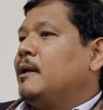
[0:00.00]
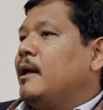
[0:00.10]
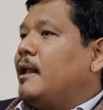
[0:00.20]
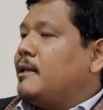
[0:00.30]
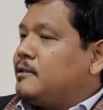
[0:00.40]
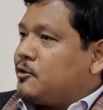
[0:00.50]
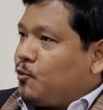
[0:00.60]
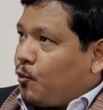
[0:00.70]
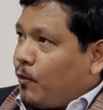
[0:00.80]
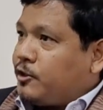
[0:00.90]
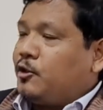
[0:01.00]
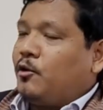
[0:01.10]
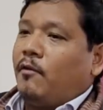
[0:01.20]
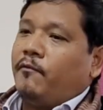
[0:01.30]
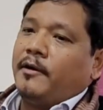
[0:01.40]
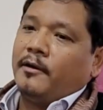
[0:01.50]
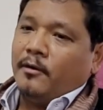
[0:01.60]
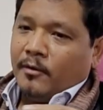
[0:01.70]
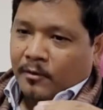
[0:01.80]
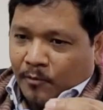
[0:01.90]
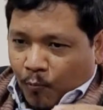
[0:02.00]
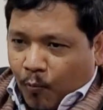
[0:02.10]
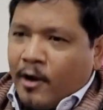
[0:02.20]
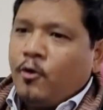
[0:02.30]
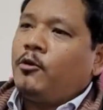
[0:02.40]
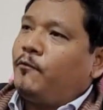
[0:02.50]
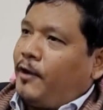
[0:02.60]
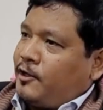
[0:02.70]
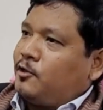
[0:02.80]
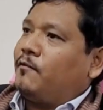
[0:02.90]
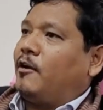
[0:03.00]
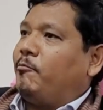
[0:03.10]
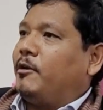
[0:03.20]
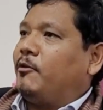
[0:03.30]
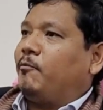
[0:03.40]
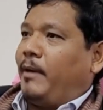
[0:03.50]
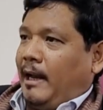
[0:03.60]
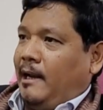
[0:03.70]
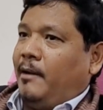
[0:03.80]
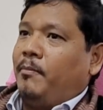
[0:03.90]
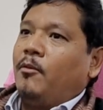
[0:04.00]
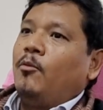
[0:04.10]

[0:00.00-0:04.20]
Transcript: And hence, there's no question of a one notification of government of Meghalaya